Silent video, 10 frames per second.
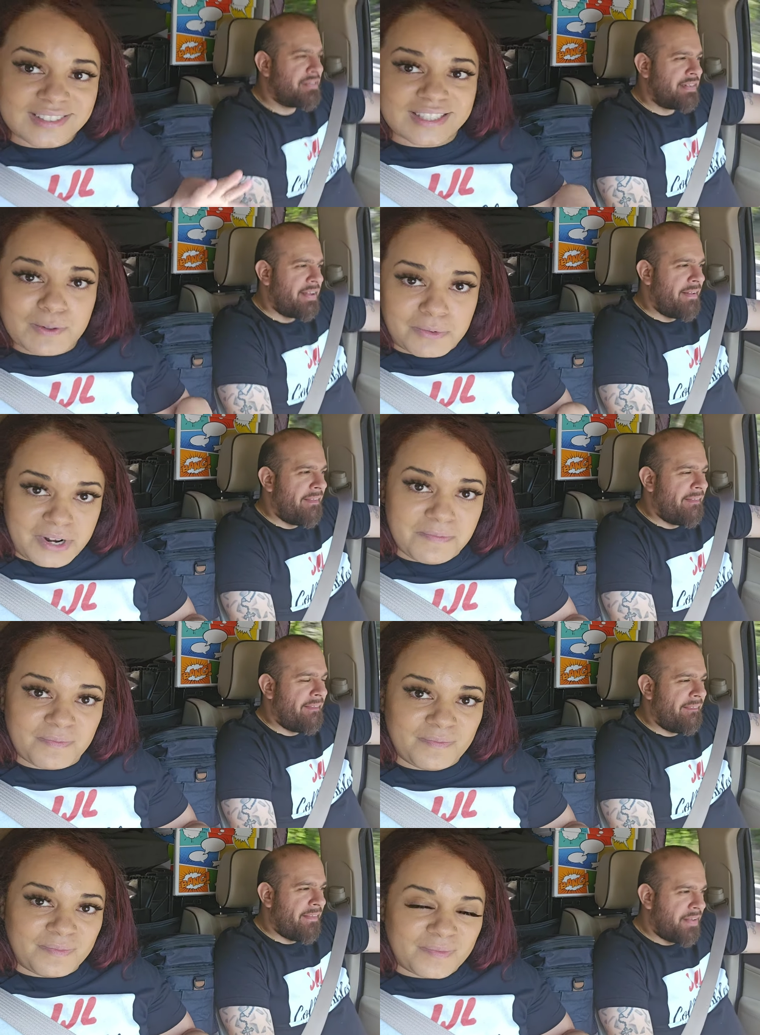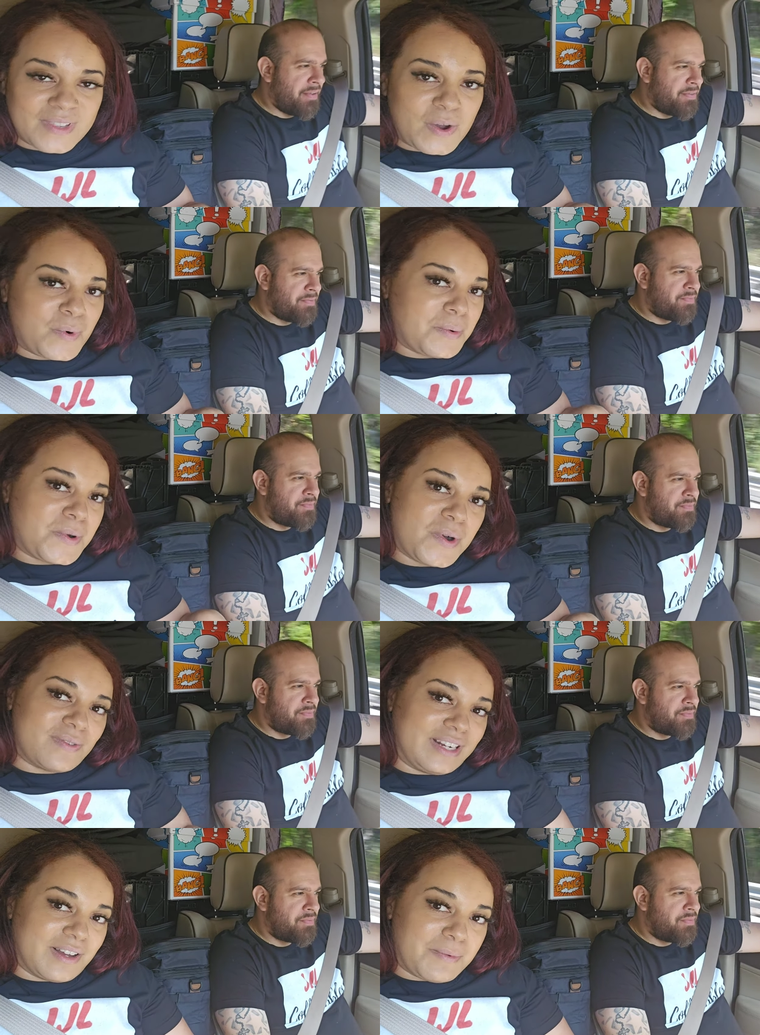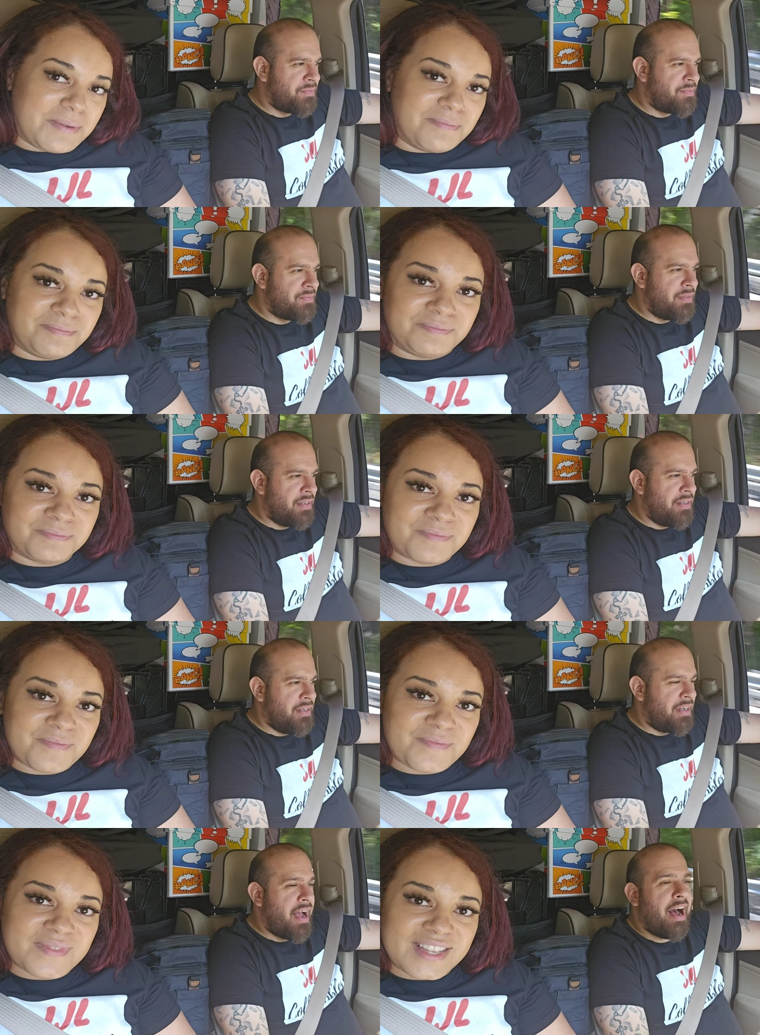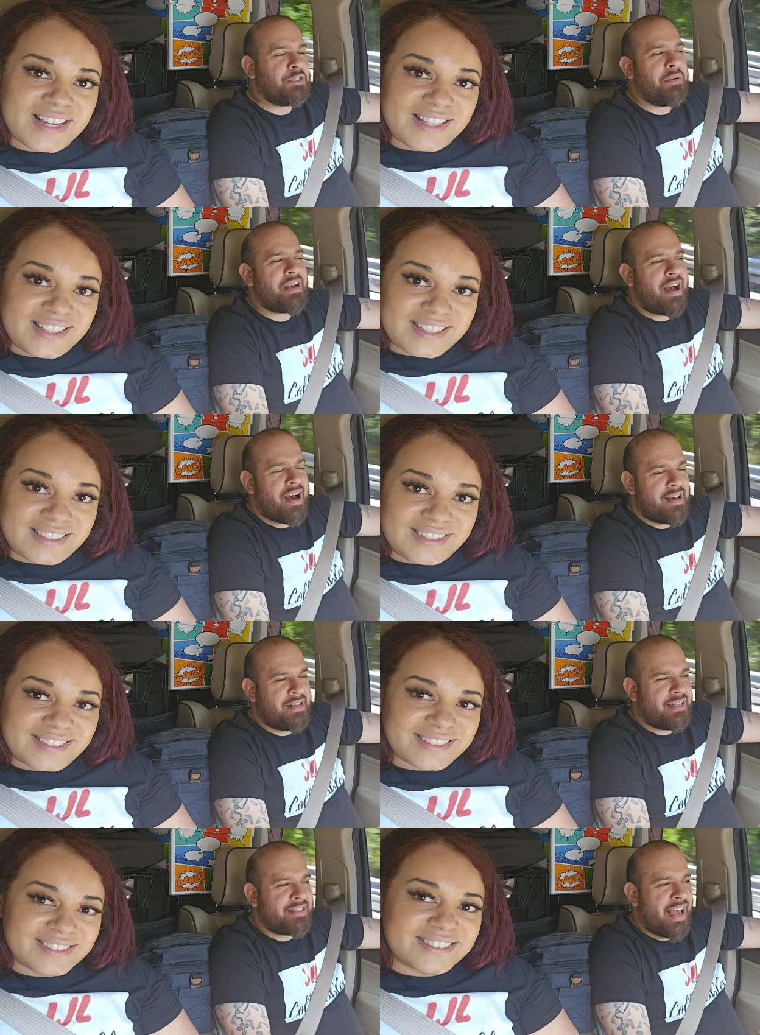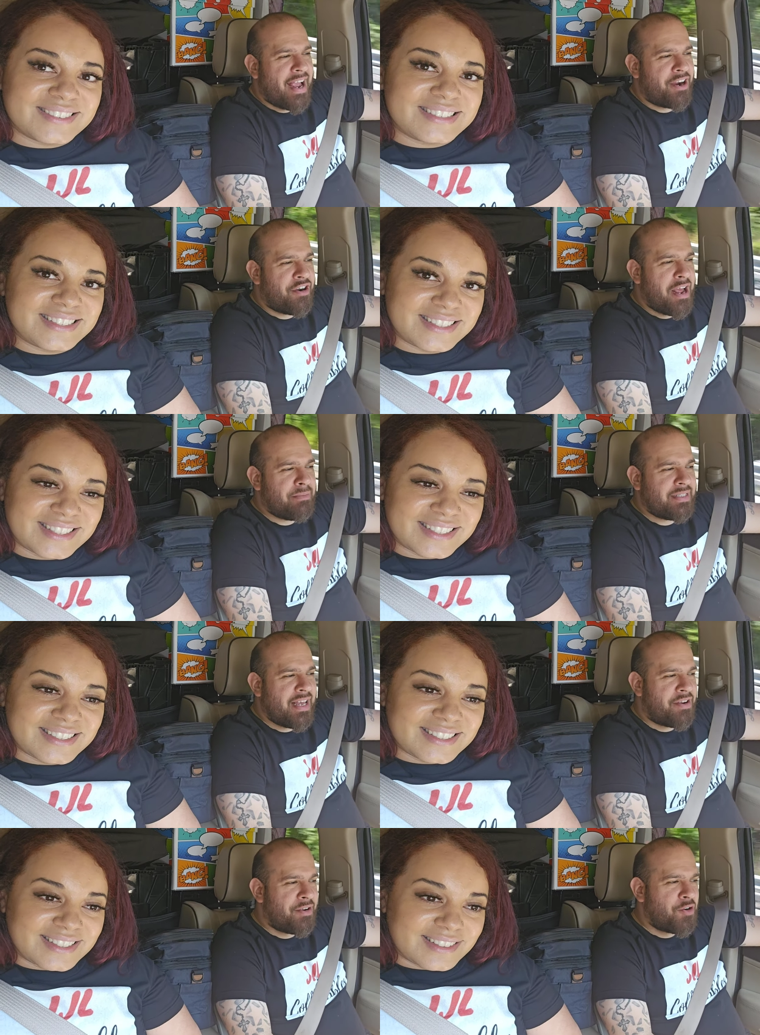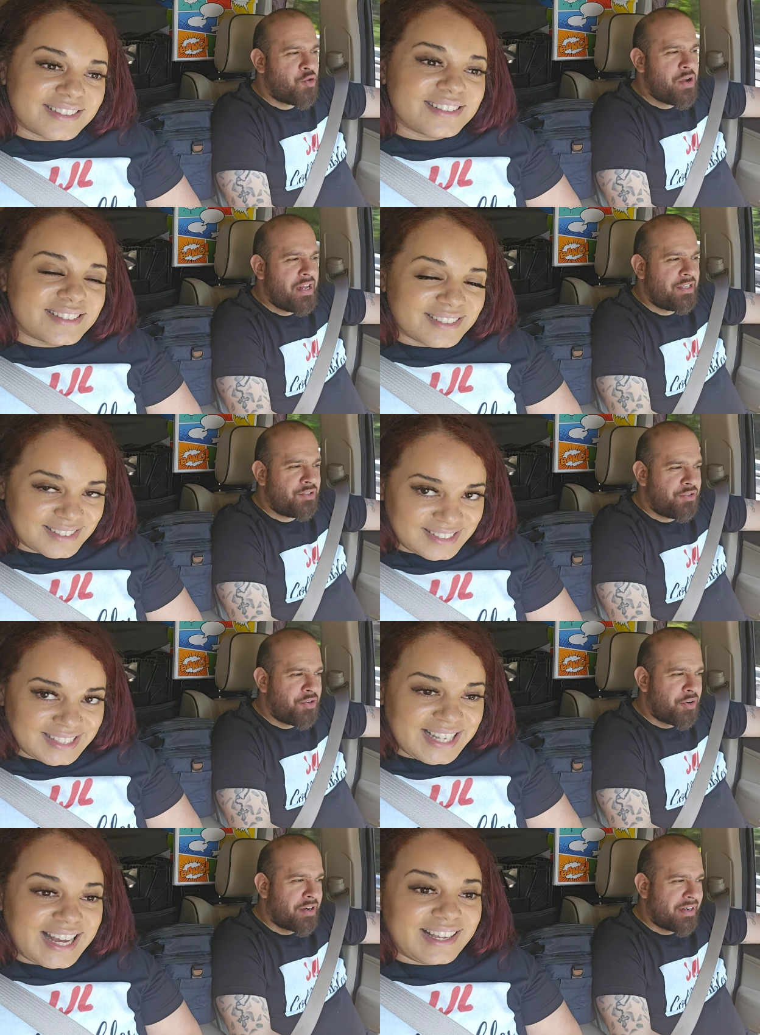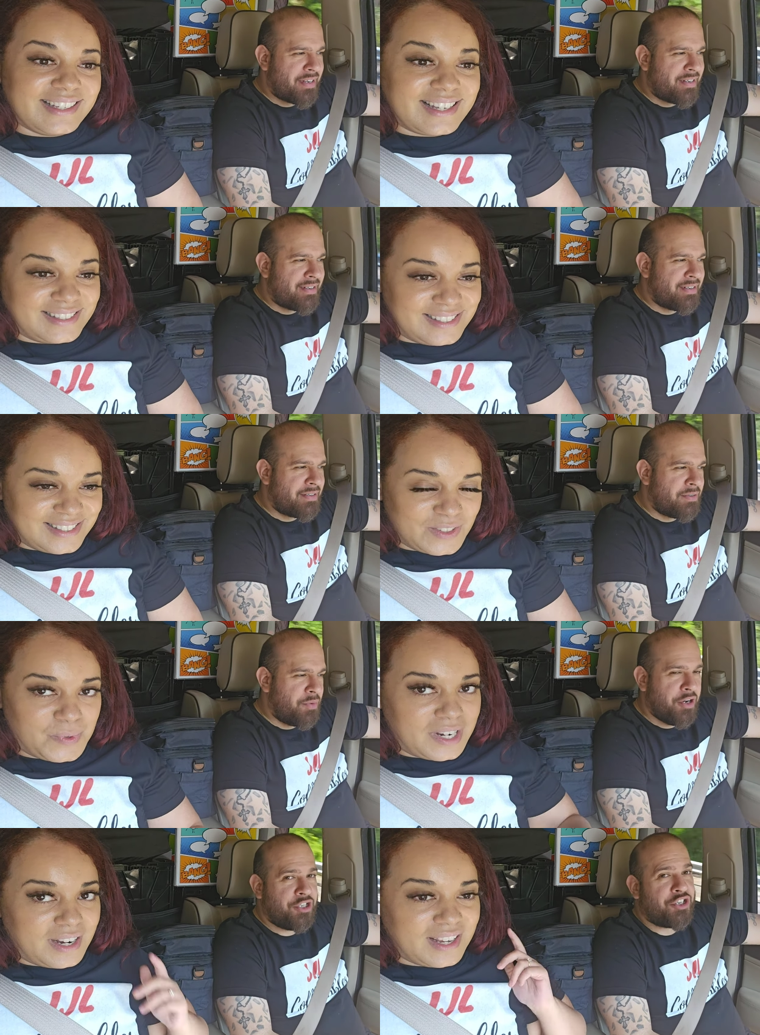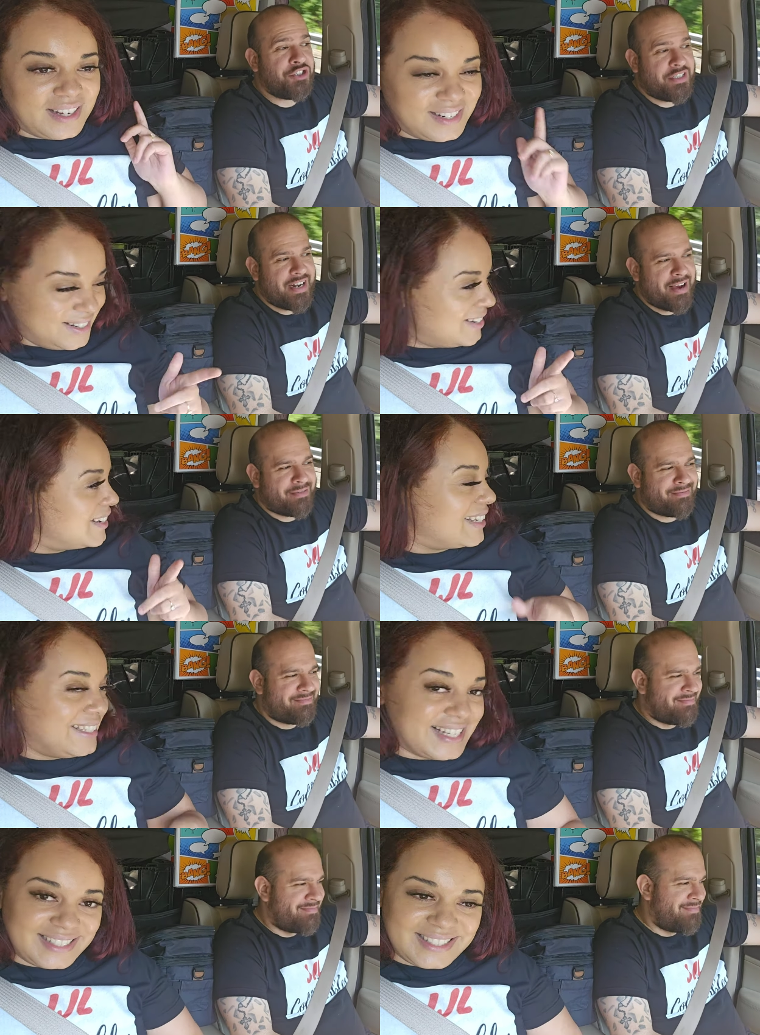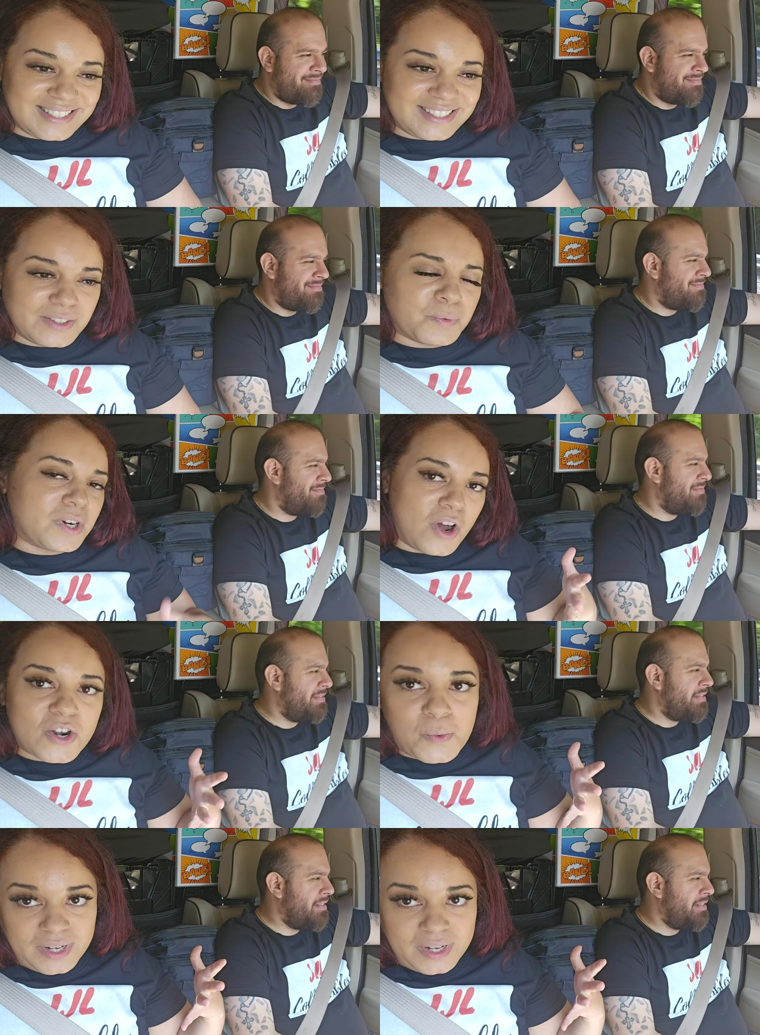Speaker 1: to the brim. Where are we going right now, babe?
Speaker 2: Cosmic Con in the Tangram Center in Queens, New York.
Speaker 1: Yes. We're, we're in Jersey now. Yes. We're on our